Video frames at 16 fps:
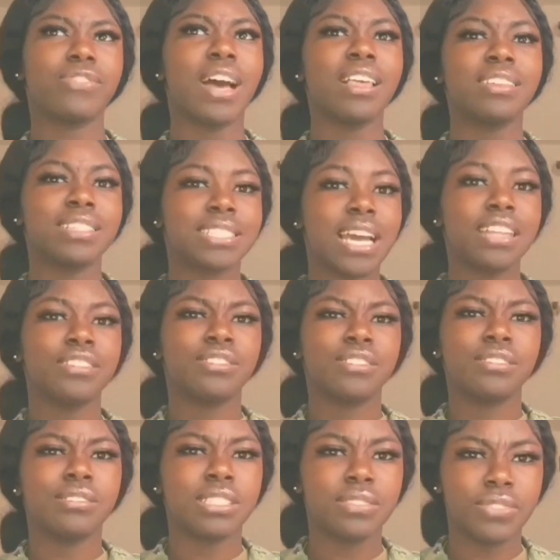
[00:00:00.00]
finally decided to
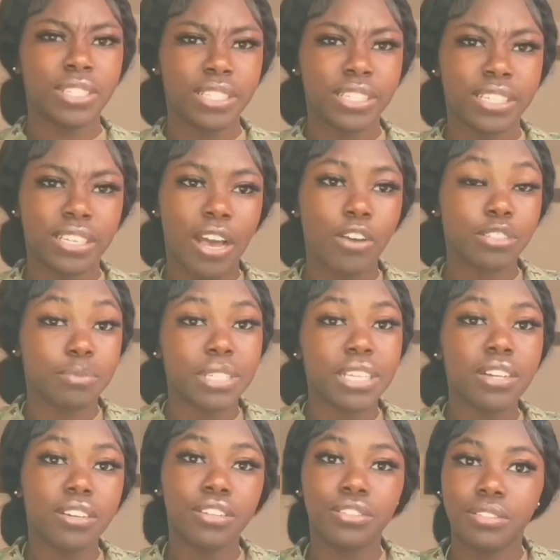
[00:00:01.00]
do this video i was
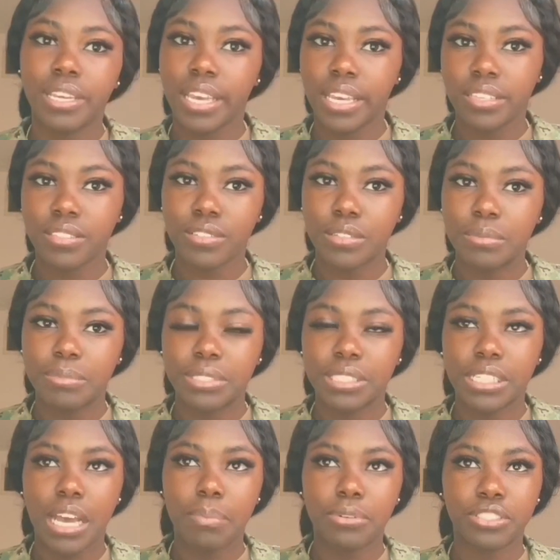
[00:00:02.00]
being going to do an a school but
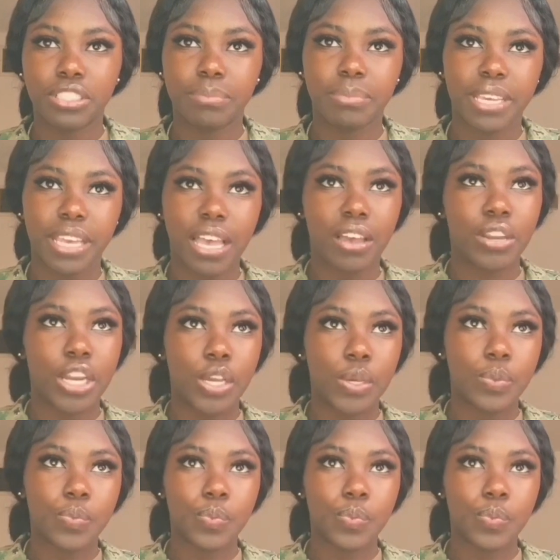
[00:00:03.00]
i pushed it back i don't know